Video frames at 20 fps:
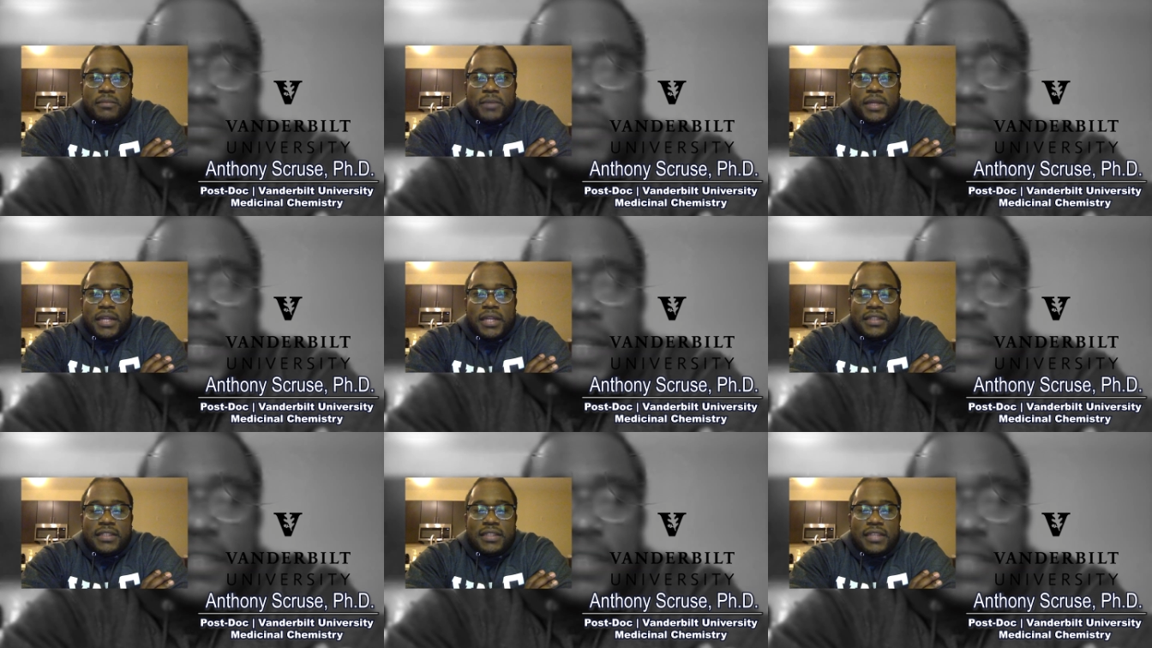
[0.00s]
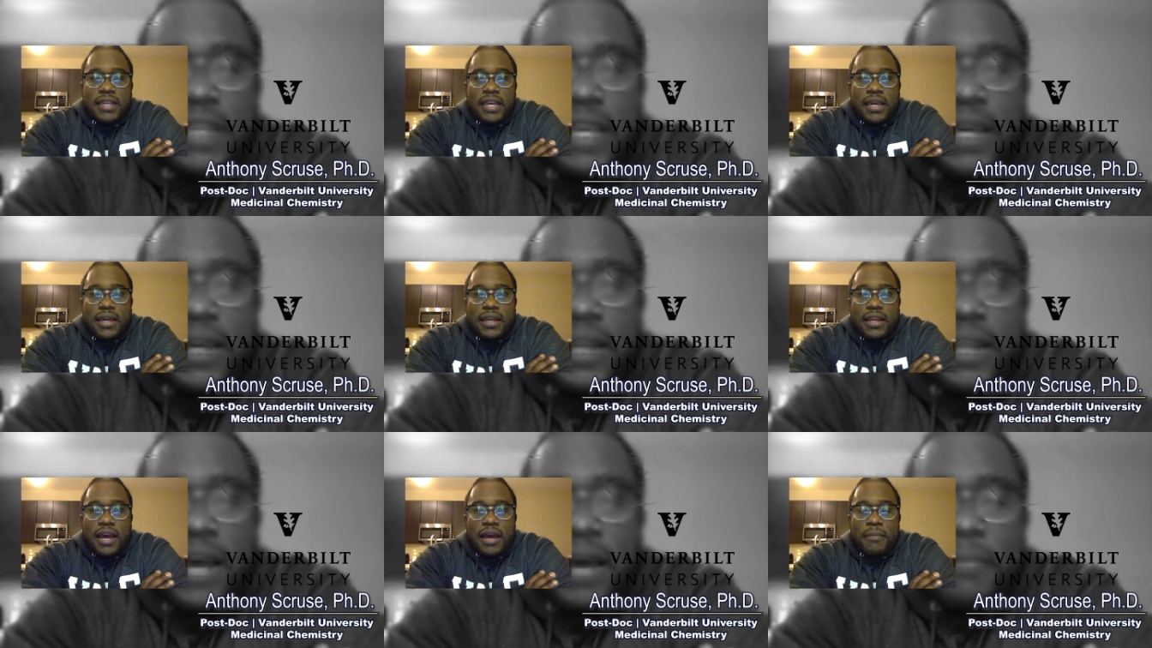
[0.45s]
but
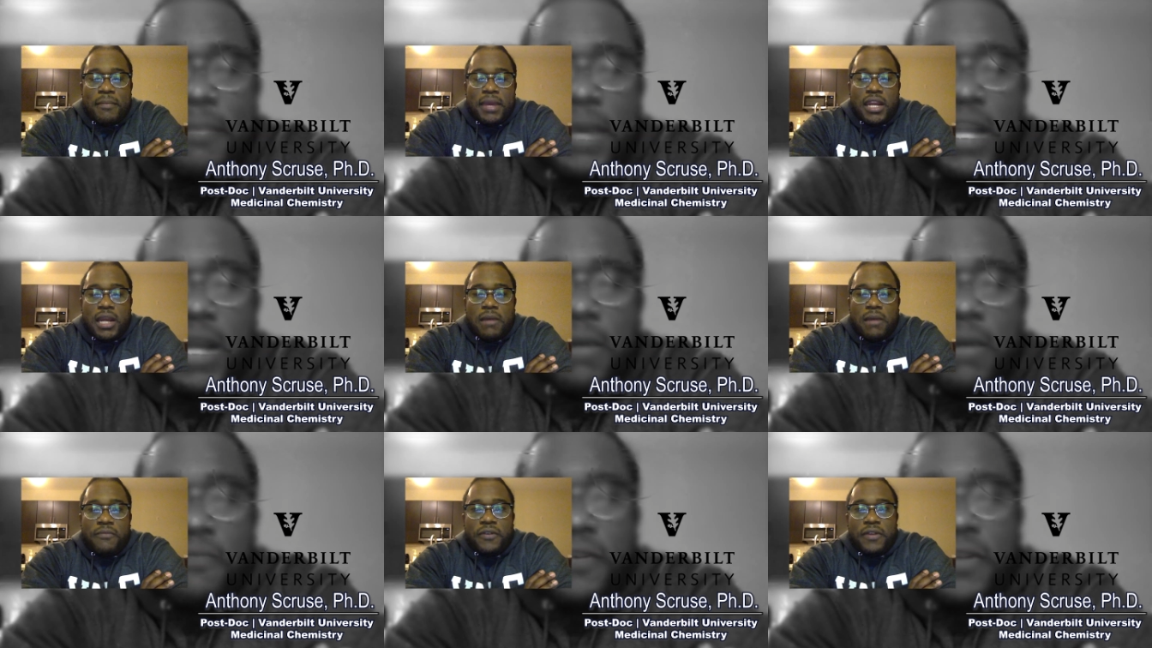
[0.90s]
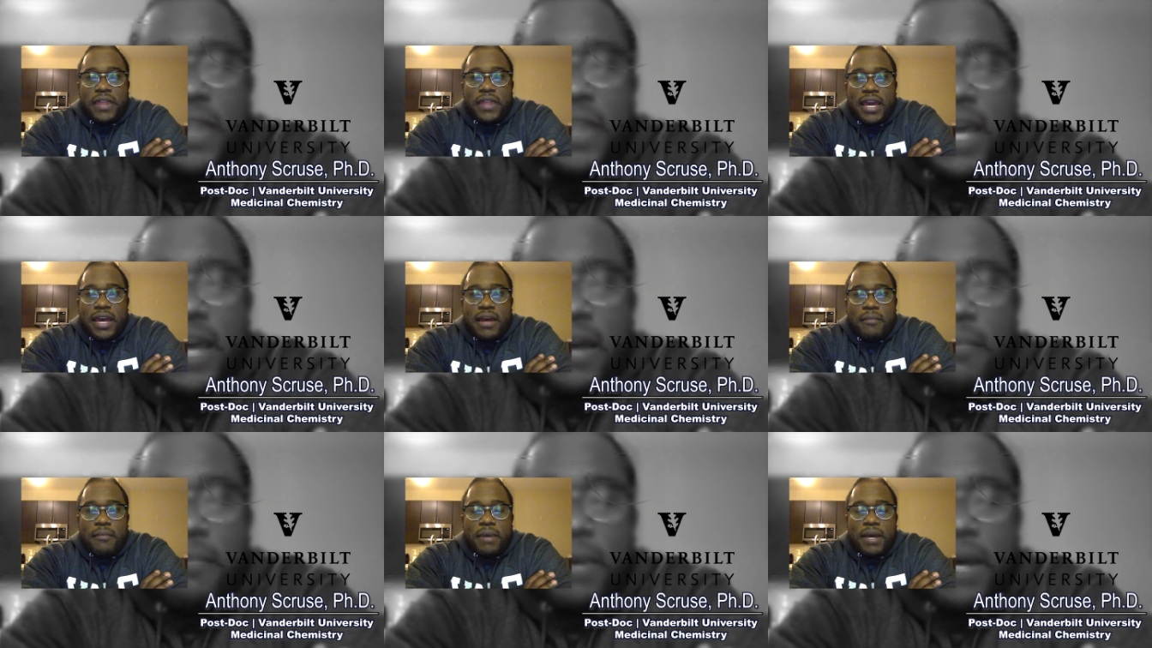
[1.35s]
instead I made up for
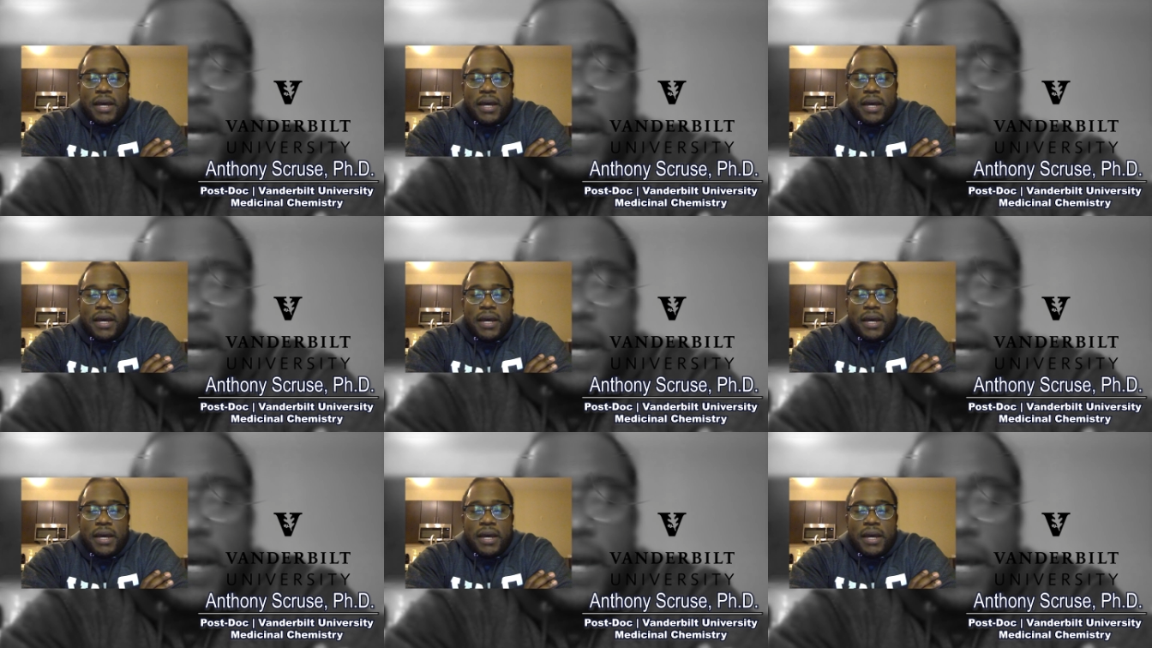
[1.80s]
that